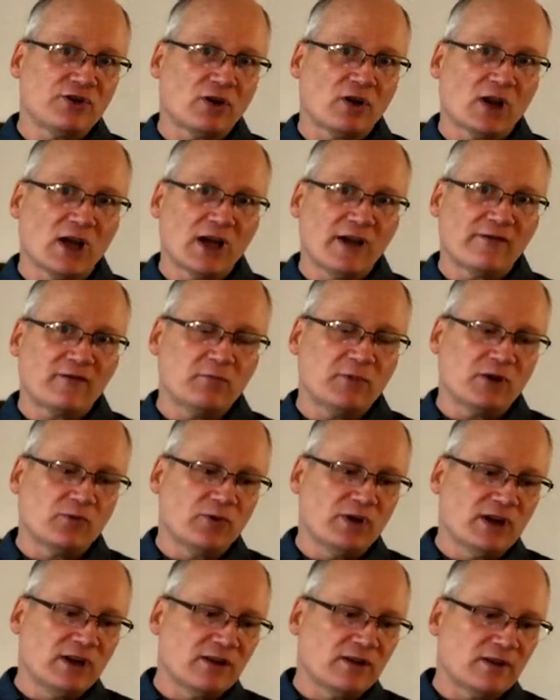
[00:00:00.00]
in your life and be
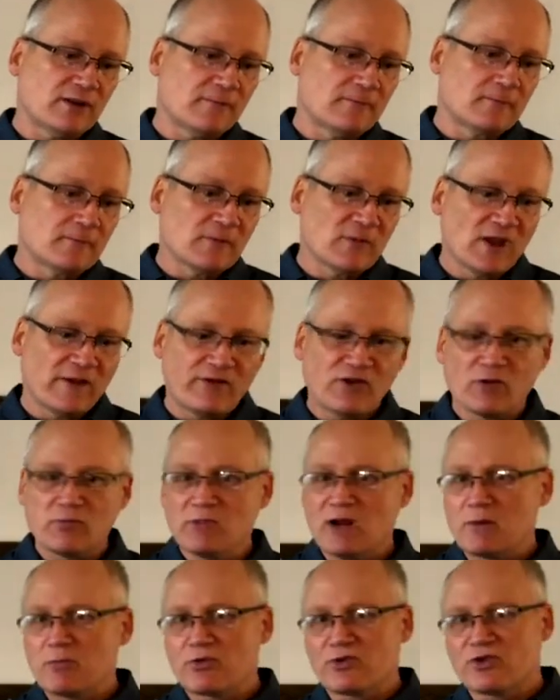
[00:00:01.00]
reading them. If you're
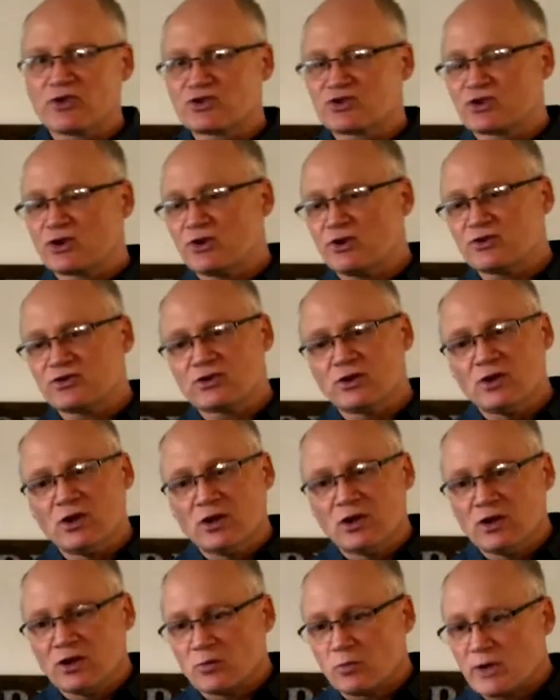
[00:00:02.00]
a member of this church,
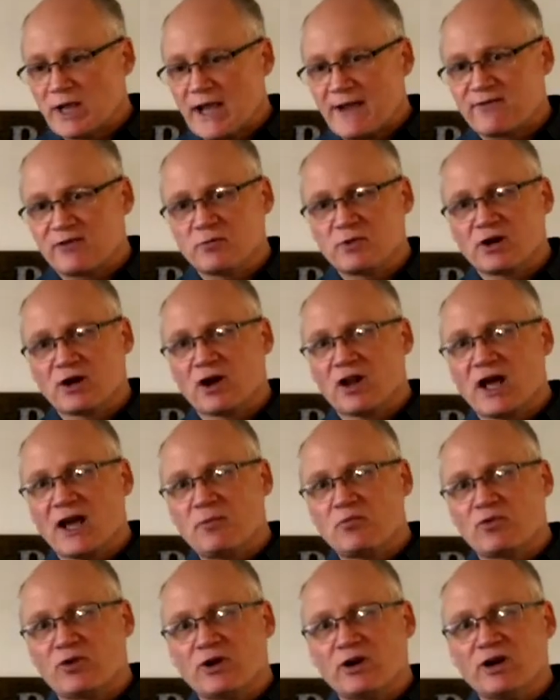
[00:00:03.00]
we have them in a
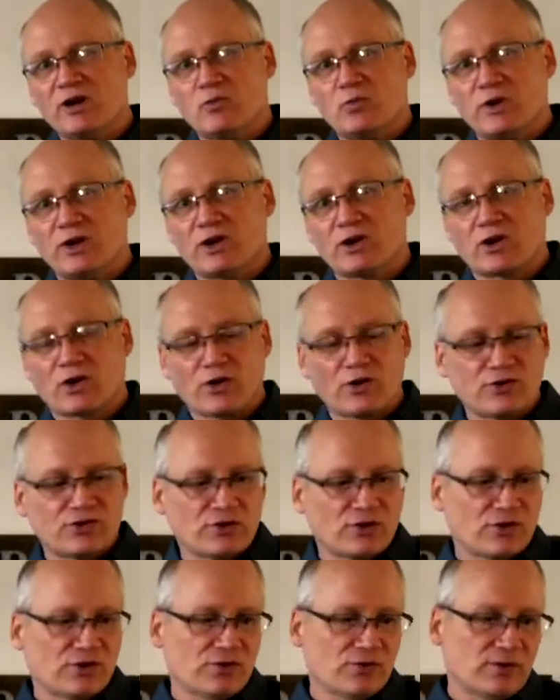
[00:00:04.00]
library and we
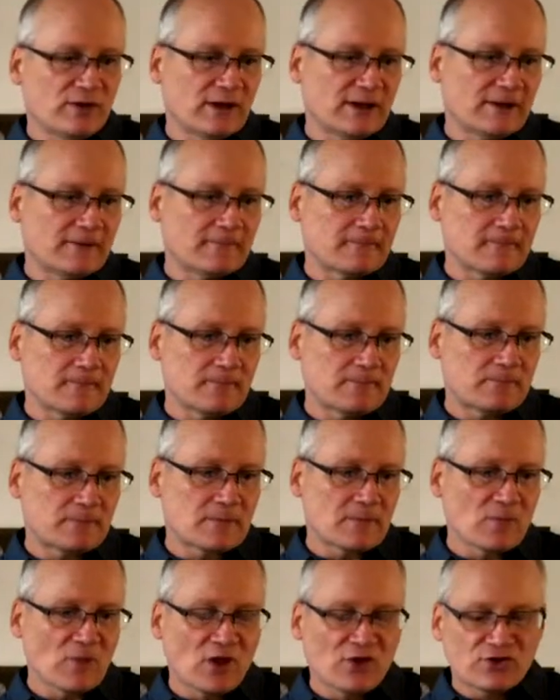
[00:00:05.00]
encourage you to do that.
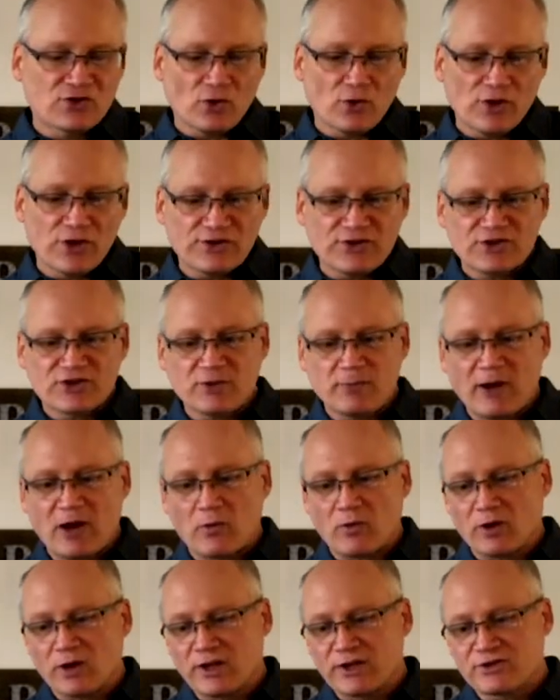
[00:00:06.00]
So this is
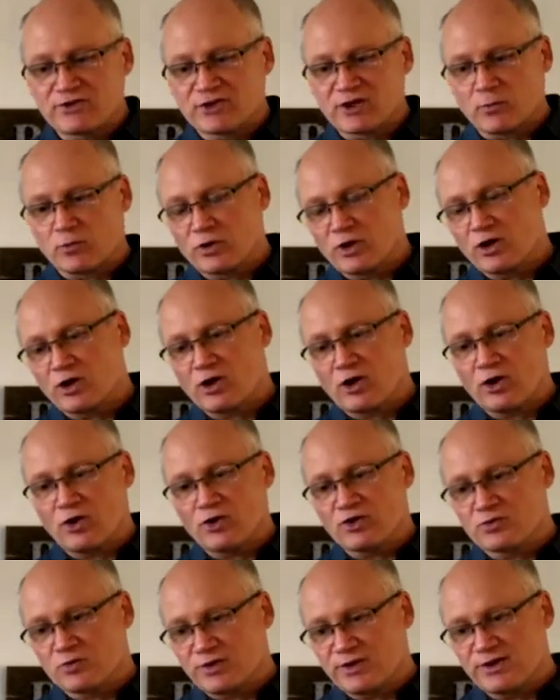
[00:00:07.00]
about relationship. We're going to
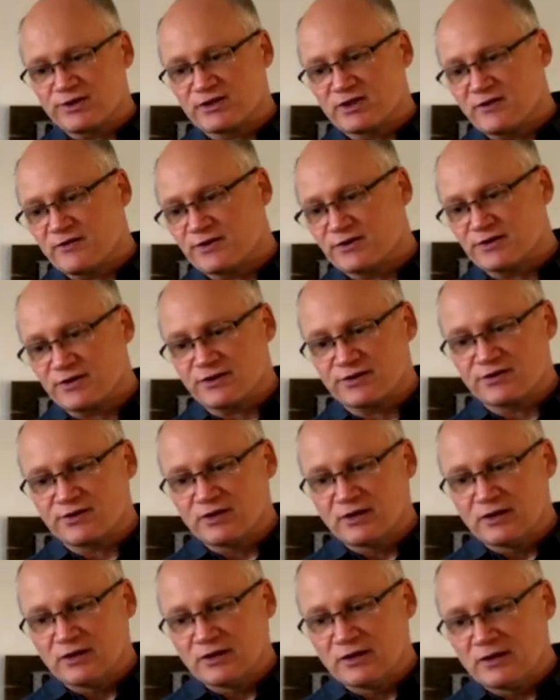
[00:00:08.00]
close with this emphasis.